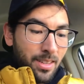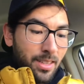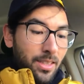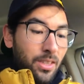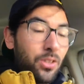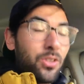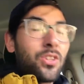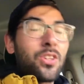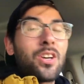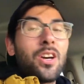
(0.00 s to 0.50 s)

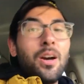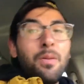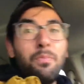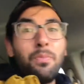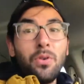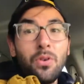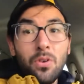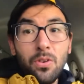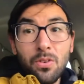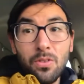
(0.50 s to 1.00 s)
There's a
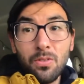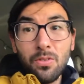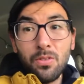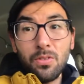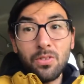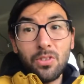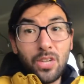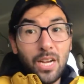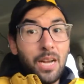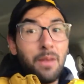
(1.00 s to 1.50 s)
couple
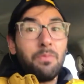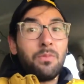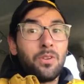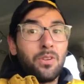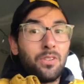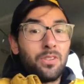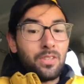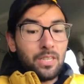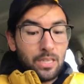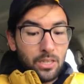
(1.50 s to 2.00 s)

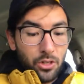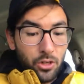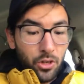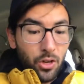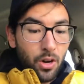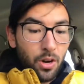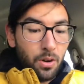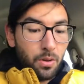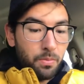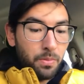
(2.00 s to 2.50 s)
chapters in
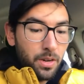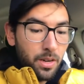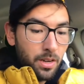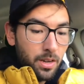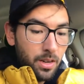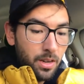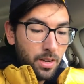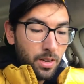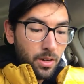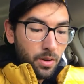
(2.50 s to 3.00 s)
Job
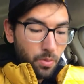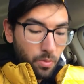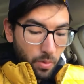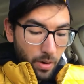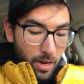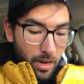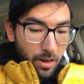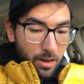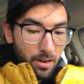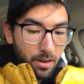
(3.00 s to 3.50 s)

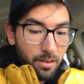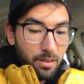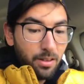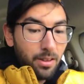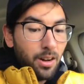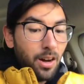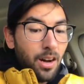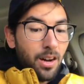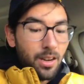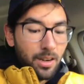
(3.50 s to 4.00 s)
where
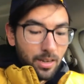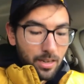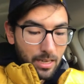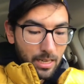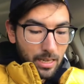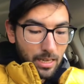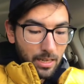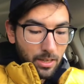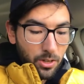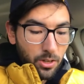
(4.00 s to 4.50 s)
God
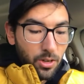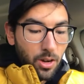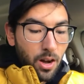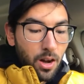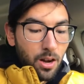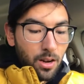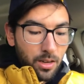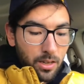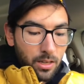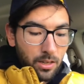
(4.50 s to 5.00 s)
is
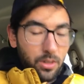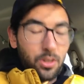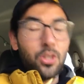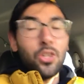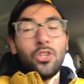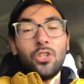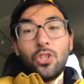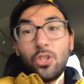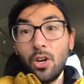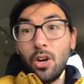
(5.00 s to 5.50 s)
talking
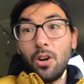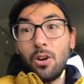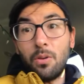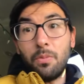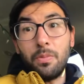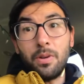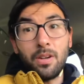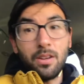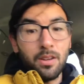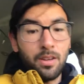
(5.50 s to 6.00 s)
to Job
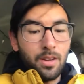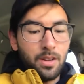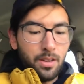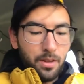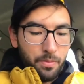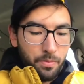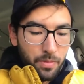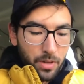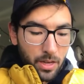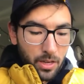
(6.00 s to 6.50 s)

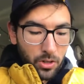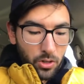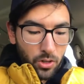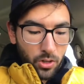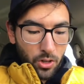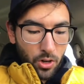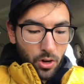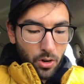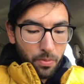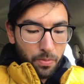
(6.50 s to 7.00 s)
because
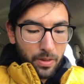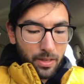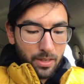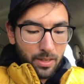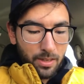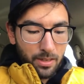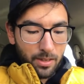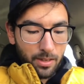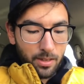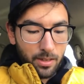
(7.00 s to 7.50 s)
Job
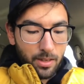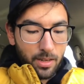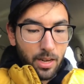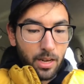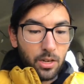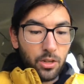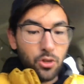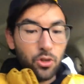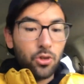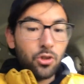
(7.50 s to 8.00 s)
is
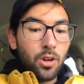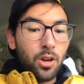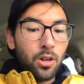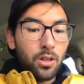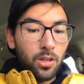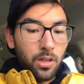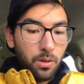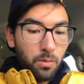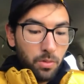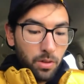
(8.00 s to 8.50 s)
kind of
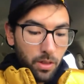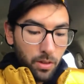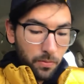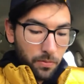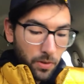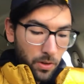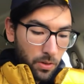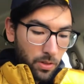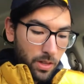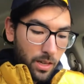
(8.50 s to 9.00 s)
struggling with a
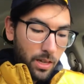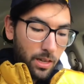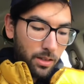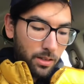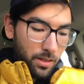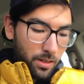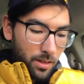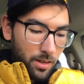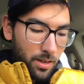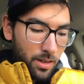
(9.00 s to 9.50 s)
few
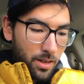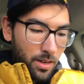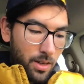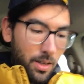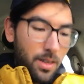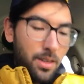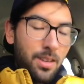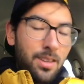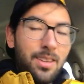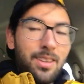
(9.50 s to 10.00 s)
things.
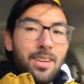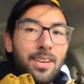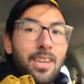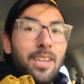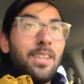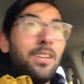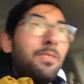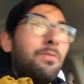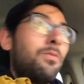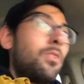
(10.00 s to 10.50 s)

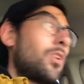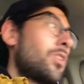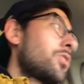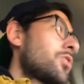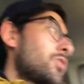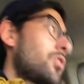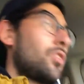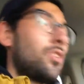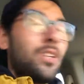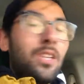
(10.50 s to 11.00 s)
And in verse
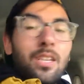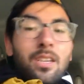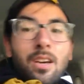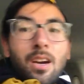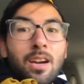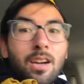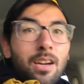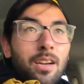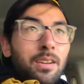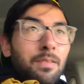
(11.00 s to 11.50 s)

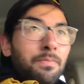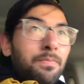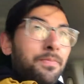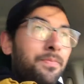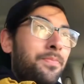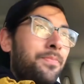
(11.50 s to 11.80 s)
39,